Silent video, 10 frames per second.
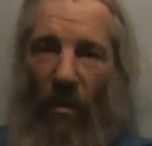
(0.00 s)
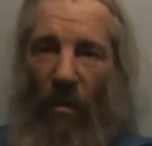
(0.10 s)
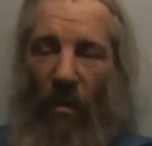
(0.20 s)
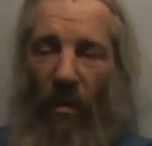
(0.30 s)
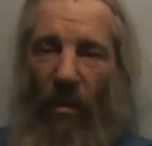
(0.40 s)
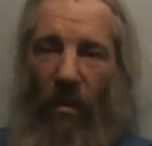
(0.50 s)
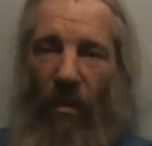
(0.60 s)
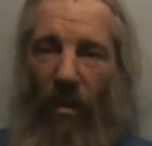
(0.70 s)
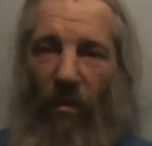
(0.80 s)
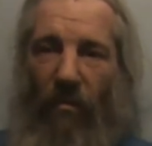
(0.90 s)
You
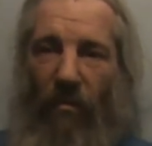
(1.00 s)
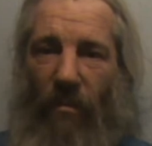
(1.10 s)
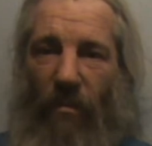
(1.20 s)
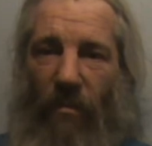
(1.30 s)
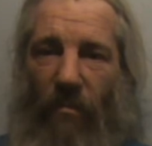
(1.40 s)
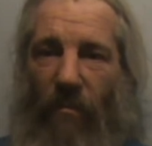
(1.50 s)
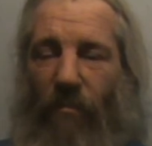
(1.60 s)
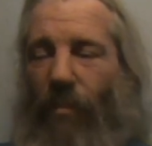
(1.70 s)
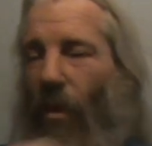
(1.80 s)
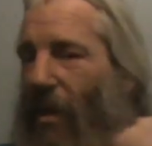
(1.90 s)
can
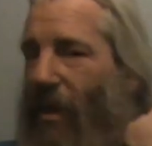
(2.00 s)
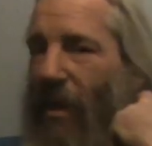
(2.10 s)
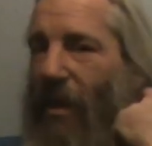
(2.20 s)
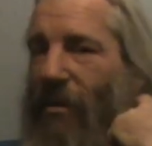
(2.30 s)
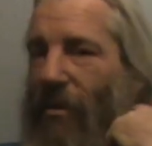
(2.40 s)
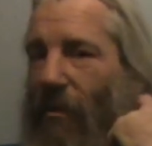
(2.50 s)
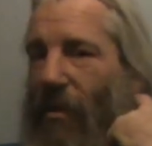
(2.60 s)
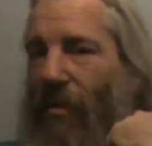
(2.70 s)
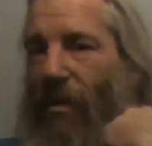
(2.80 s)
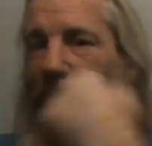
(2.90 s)
bottle it next
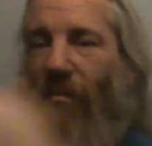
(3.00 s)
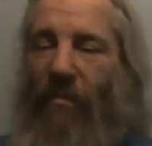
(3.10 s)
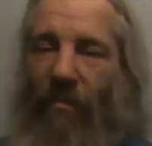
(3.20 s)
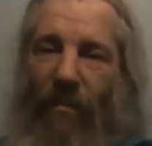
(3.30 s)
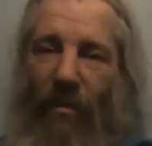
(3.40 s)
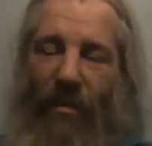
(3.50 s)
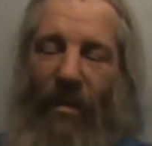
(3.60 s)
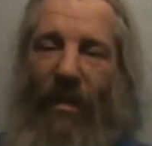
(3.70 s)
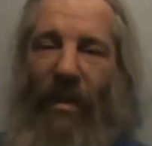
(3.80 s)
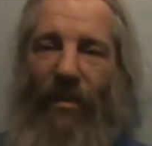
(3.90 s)
summer, and like I
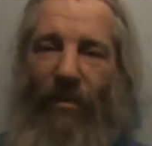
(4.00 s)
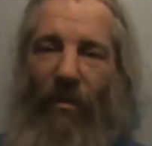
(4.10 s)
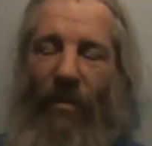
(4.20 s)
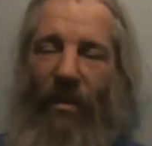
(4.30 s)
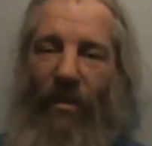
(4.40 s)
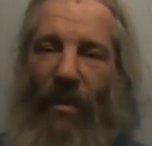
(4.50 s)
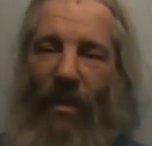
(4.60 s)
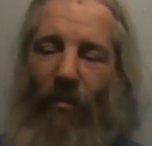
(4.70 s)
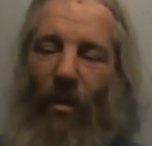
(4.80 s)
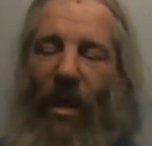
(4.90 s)
say, next year
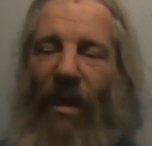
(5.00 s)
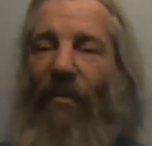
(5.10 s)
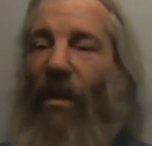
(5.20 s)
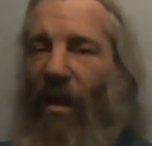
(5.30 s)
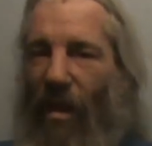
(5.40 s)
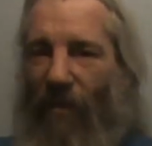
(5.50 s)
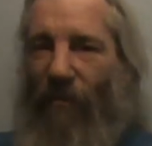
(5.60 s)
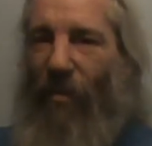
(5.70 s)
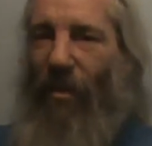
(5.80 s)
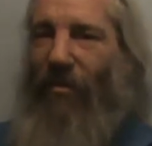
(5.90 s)
you might have half a
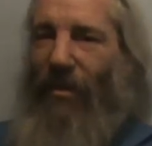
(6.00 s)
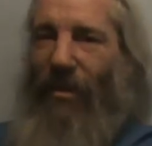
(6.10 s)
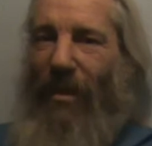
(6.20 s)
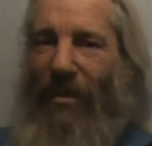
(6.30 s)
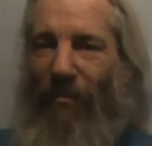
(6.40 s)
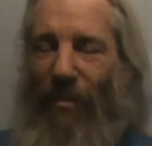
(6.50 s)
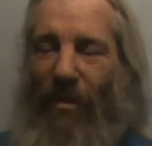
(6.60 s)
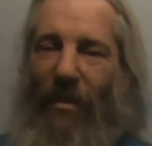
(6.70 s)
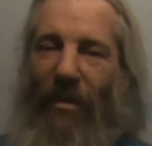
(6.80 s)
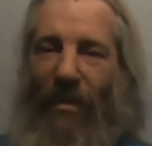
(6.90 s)
bottle to taste.
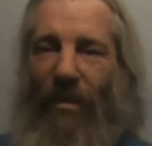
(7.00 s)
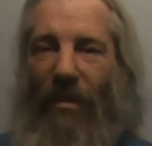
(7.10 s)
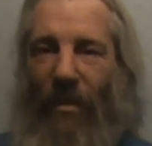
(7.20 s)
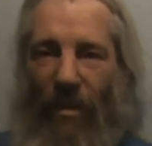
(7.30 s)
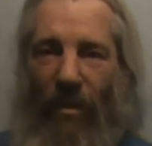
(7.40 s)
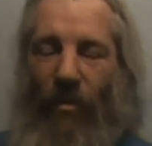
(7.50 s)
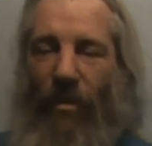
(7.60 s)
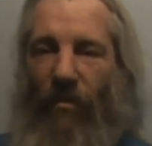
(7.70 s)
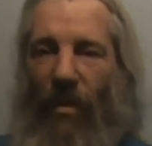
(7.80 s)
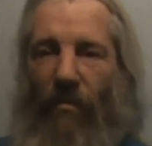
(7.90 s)
But with a
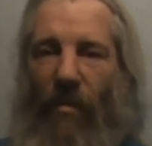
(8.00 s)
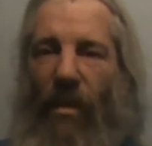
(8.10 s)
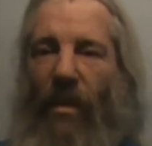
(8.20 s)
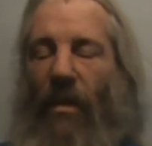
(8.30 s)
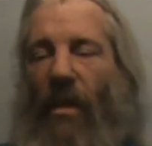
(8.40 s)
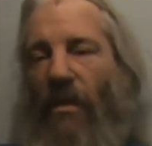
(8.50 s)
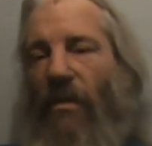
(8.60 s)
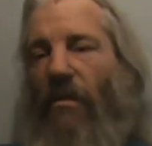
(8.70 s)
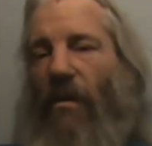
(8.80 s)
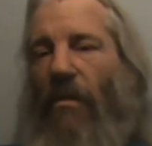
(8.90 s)
straight mead, it
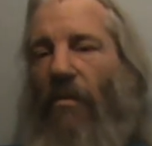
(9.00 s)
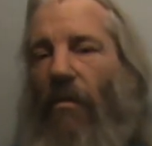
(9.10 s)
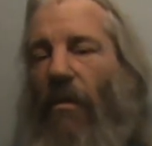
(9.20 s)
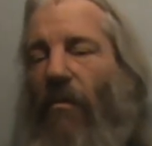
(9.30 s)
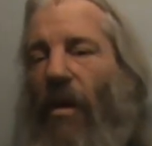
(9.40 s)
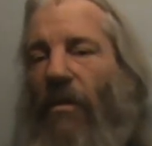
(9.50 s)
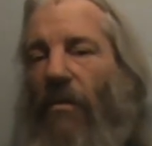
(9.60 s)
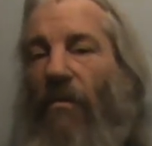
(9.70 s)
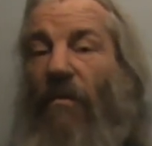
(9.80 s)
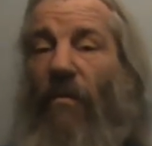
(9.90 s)
actually takes longer to age
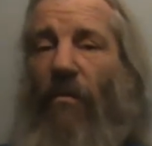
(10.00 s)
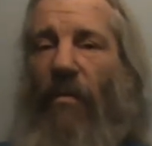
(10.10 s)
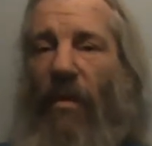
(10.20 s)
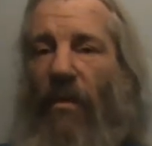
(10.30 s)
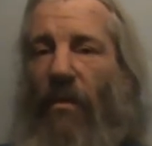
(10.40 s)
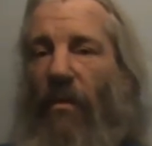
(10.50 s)
than a fruit mead.